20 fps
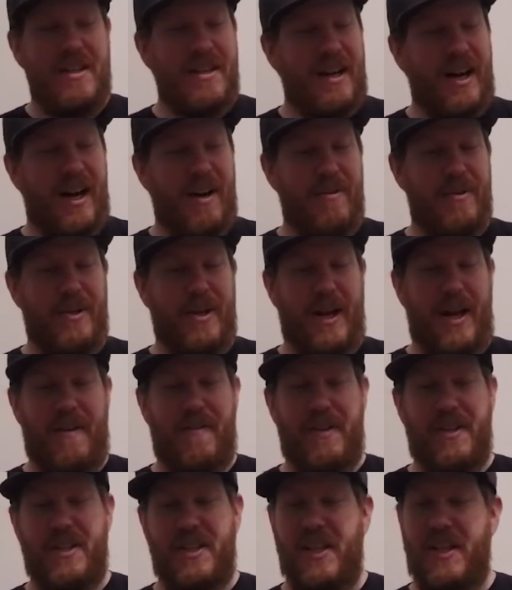I will have
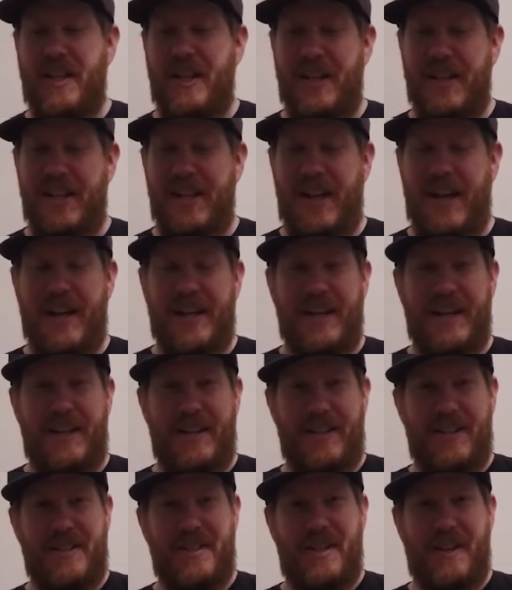a tent that
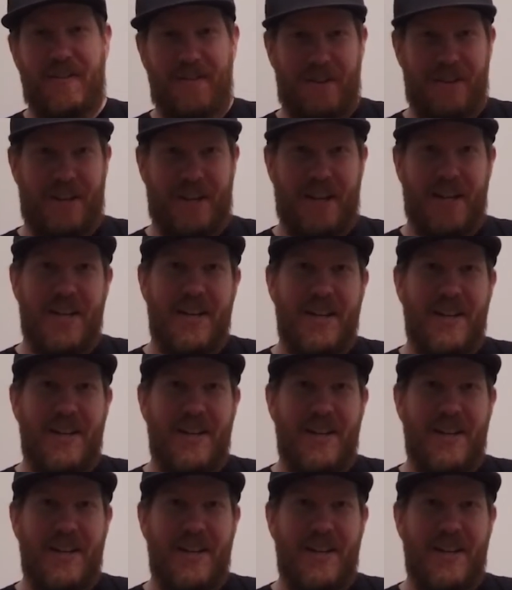can definitely